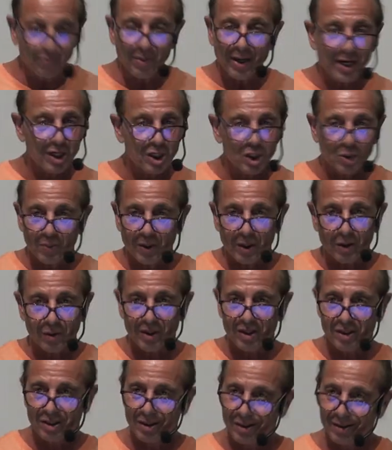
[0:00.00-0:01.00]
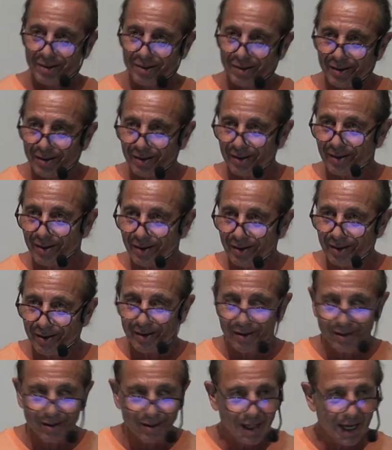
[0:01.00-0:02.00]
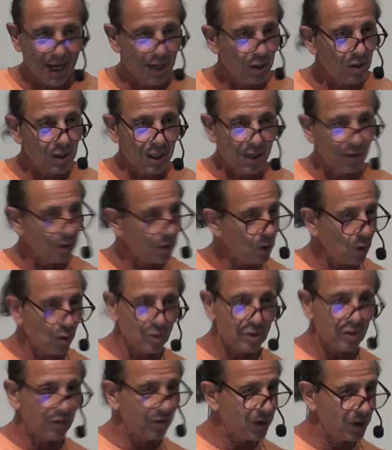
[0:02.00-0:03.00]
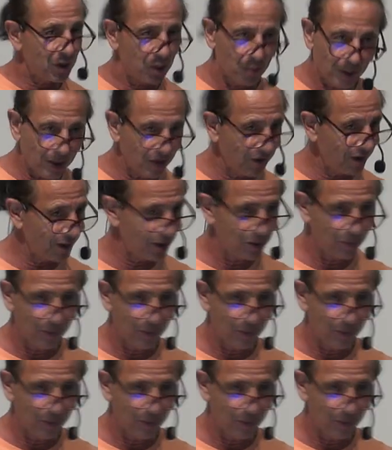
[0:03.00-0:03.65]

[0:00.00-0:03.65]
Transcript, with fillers: by experiences. Hey, you can have loads of experience,